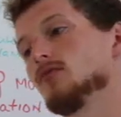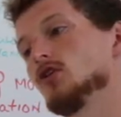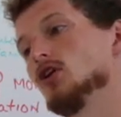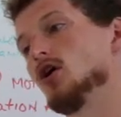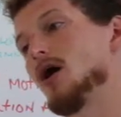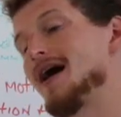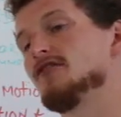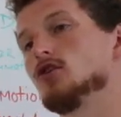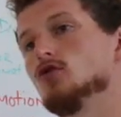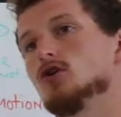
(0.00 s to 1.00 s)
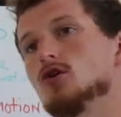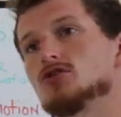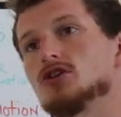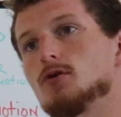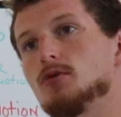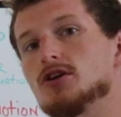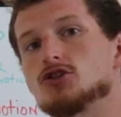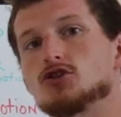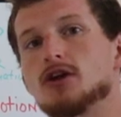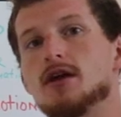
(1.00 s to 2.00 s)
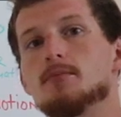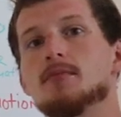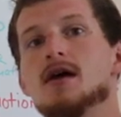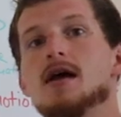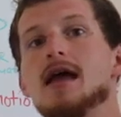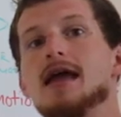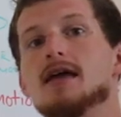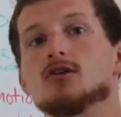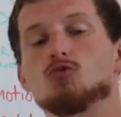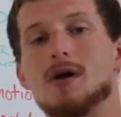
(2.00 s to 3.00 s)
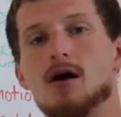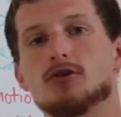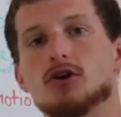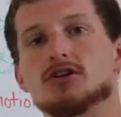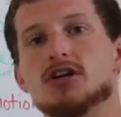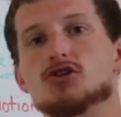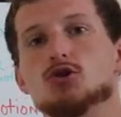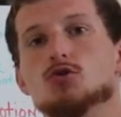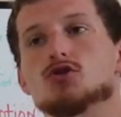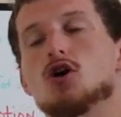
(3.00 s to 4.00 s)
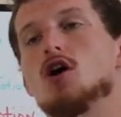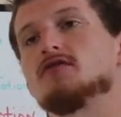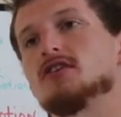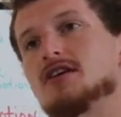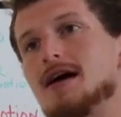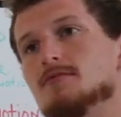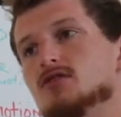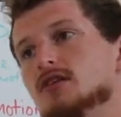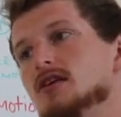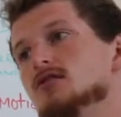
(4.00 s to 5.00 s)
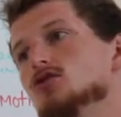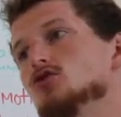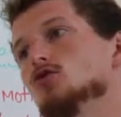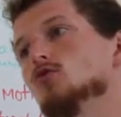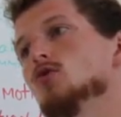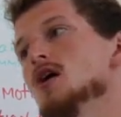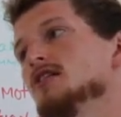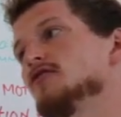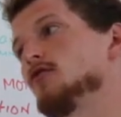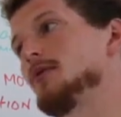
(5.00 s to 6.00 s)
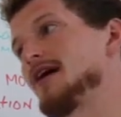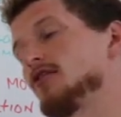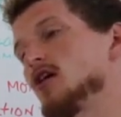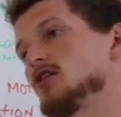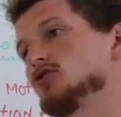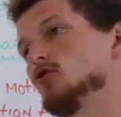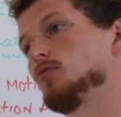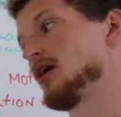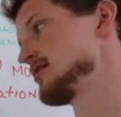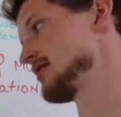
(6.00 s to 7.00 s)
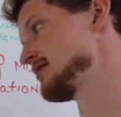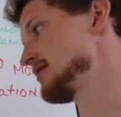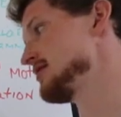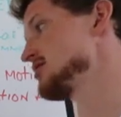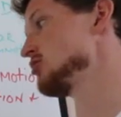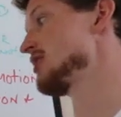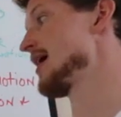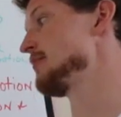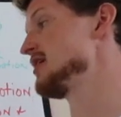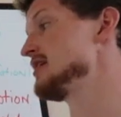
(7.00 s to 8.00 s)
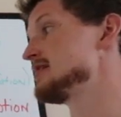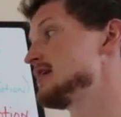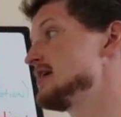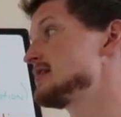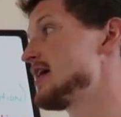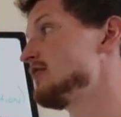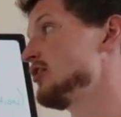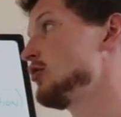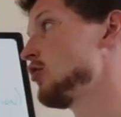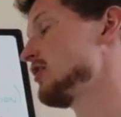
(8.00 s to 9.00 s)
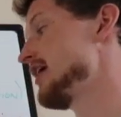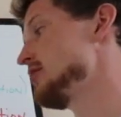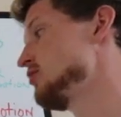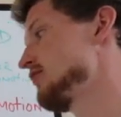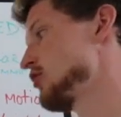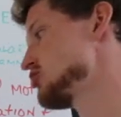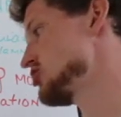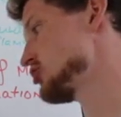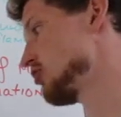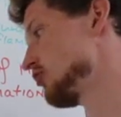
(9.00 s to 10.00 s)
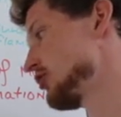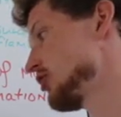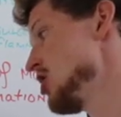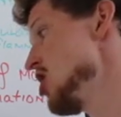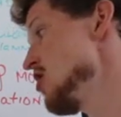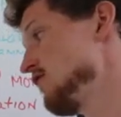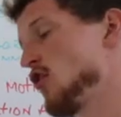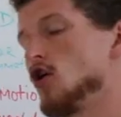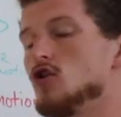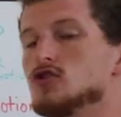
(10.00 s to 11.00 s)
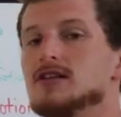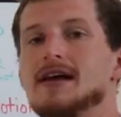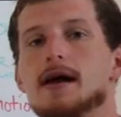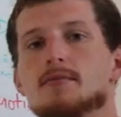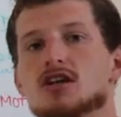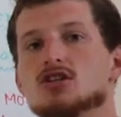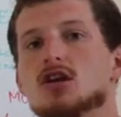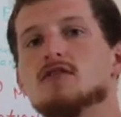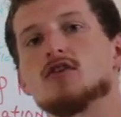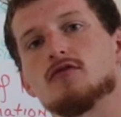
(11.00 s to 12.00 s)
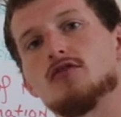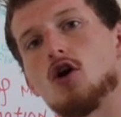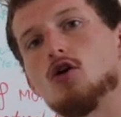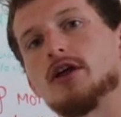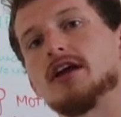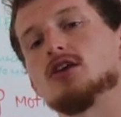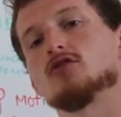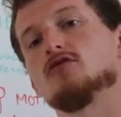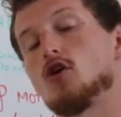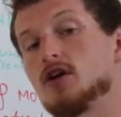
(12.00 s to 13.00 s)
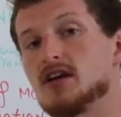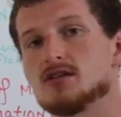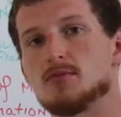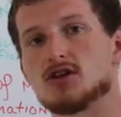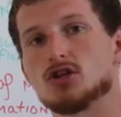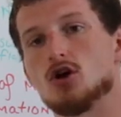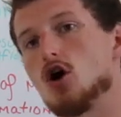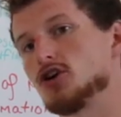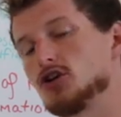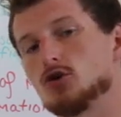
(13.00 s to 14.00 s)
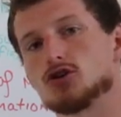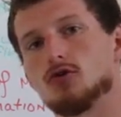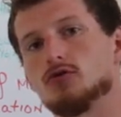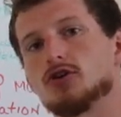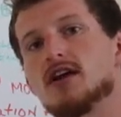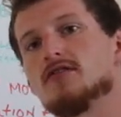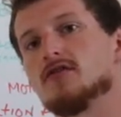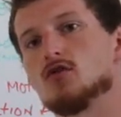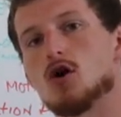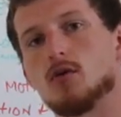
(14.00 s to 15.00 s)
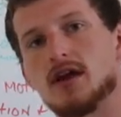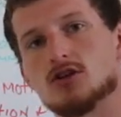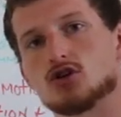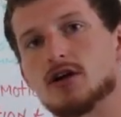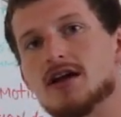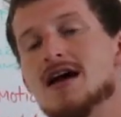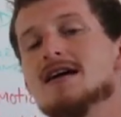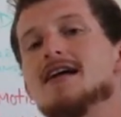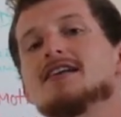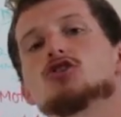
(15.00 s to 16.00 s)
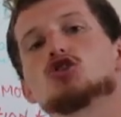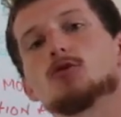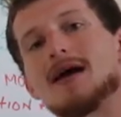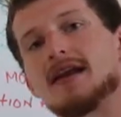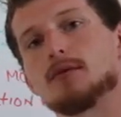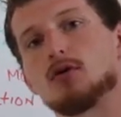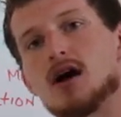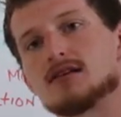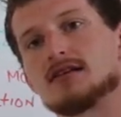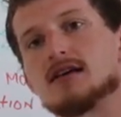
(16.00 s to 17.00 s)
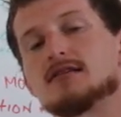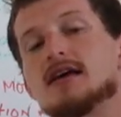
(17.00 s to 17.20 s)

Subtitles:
Having glucose in our bloodstream and around our tissues oftentimes leads to different pathological processes. So diabetes is heavily correlated with frozen shoulder. Falls, like I mentioned, if you're falling and you're falling especially onto your shoulder, even if you don't injure it, that is a traumatic process